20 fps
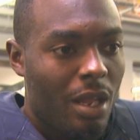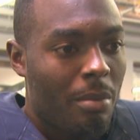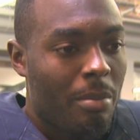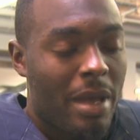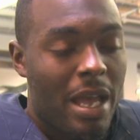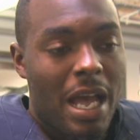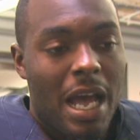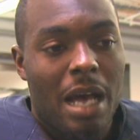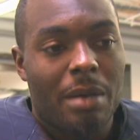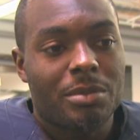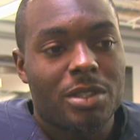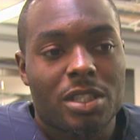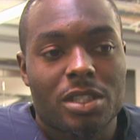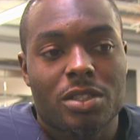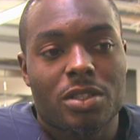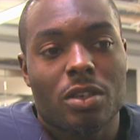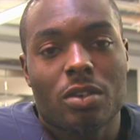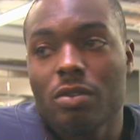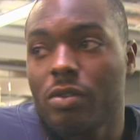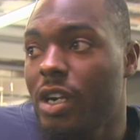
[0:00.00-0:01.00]
man, I'm
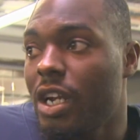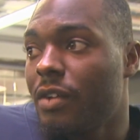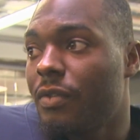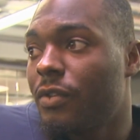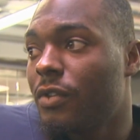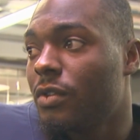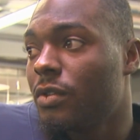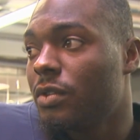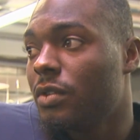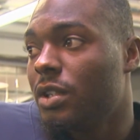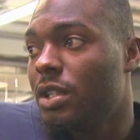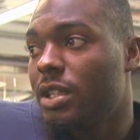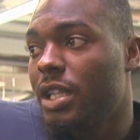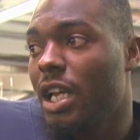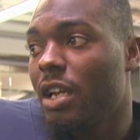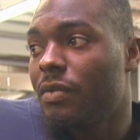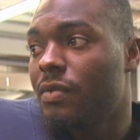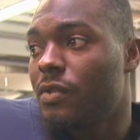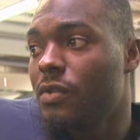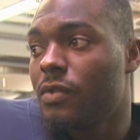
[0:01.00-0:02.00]
just so grateful and
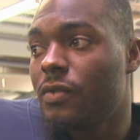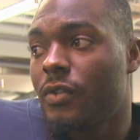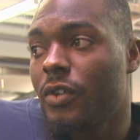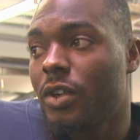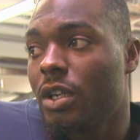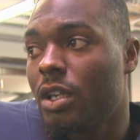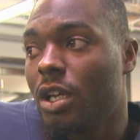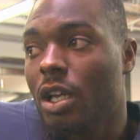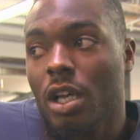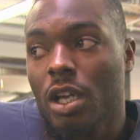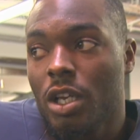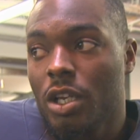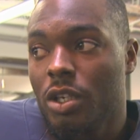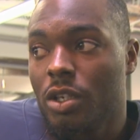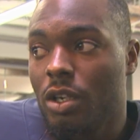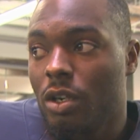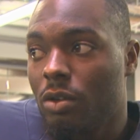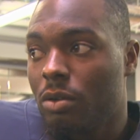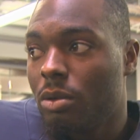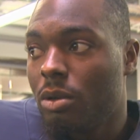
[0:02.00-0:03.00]
thankful for, you
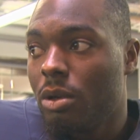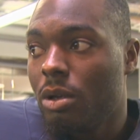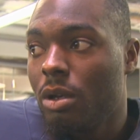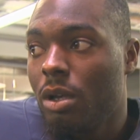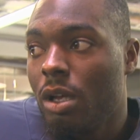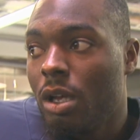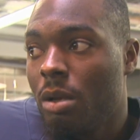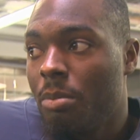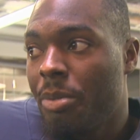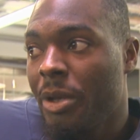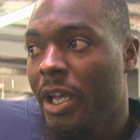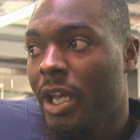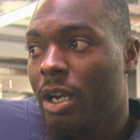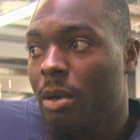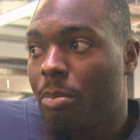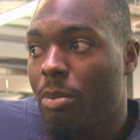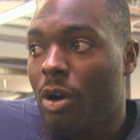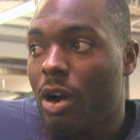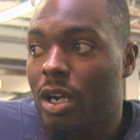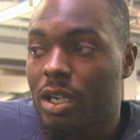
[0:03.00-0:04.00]
know, being a
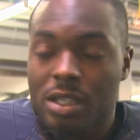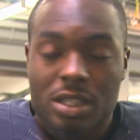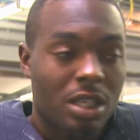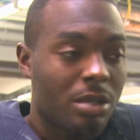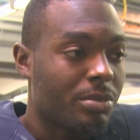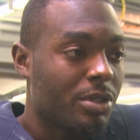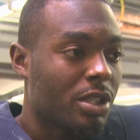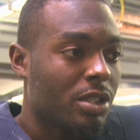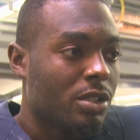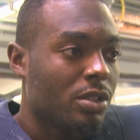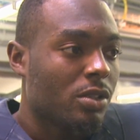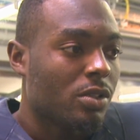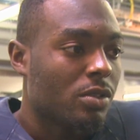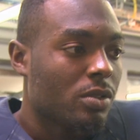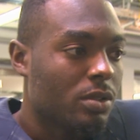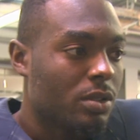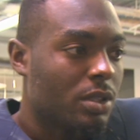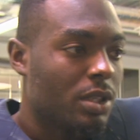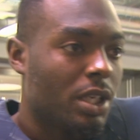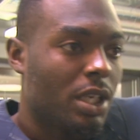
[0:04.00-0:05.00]
part of something
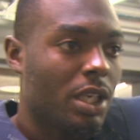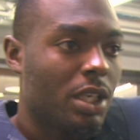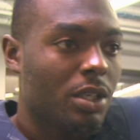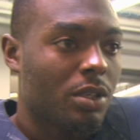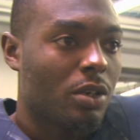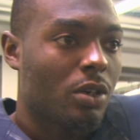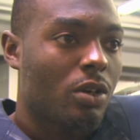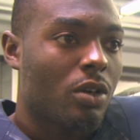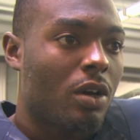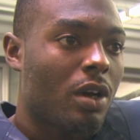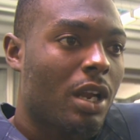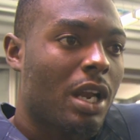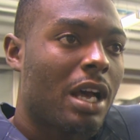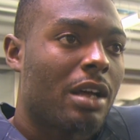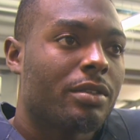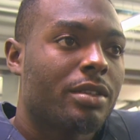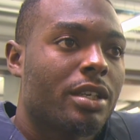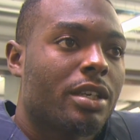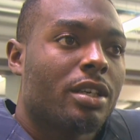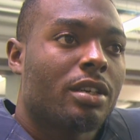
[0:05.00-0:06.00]
new and, you know, going
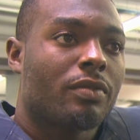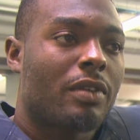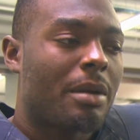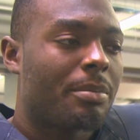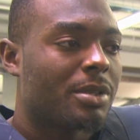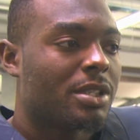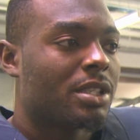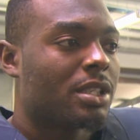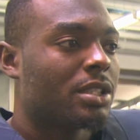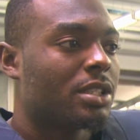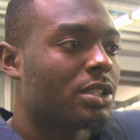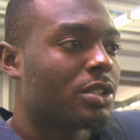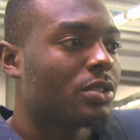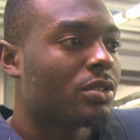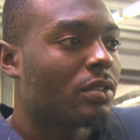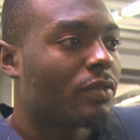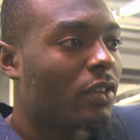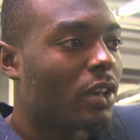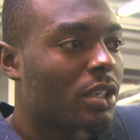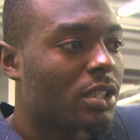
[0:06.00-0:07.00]
out there to represent this
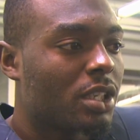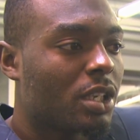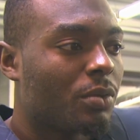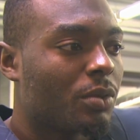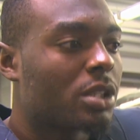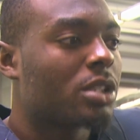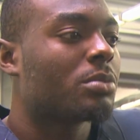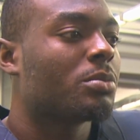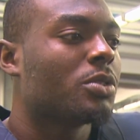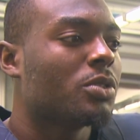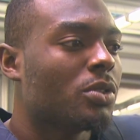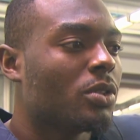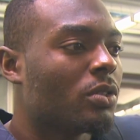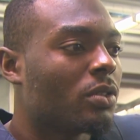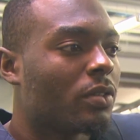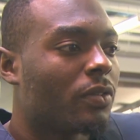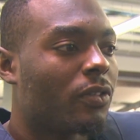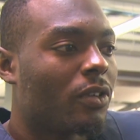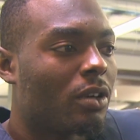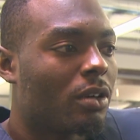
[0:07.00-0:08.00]
university with some new
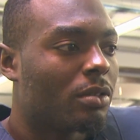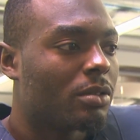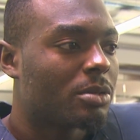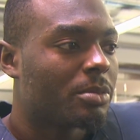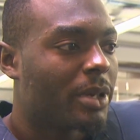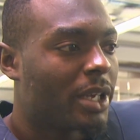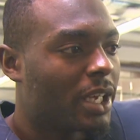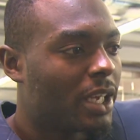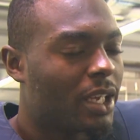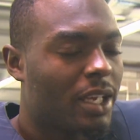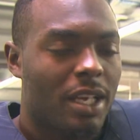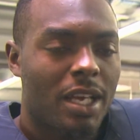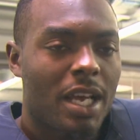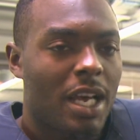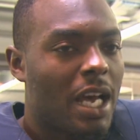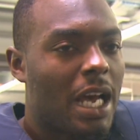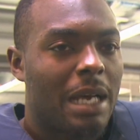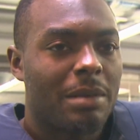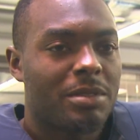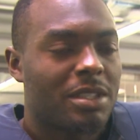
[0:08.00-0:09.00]
uniforms, man.
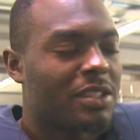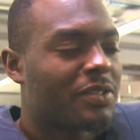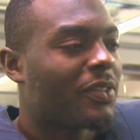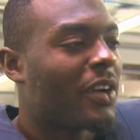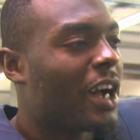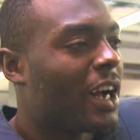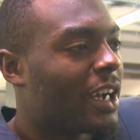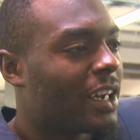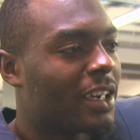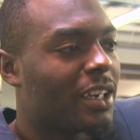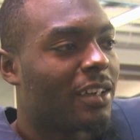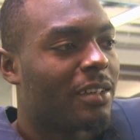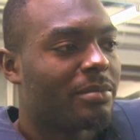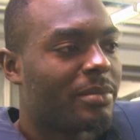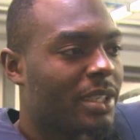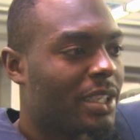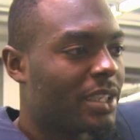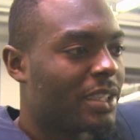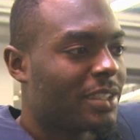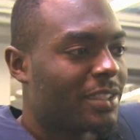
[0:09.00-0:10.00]
I'm just fired up,
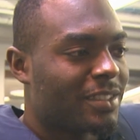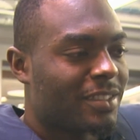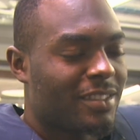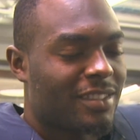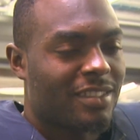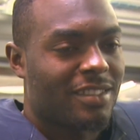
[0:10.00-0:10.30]
man.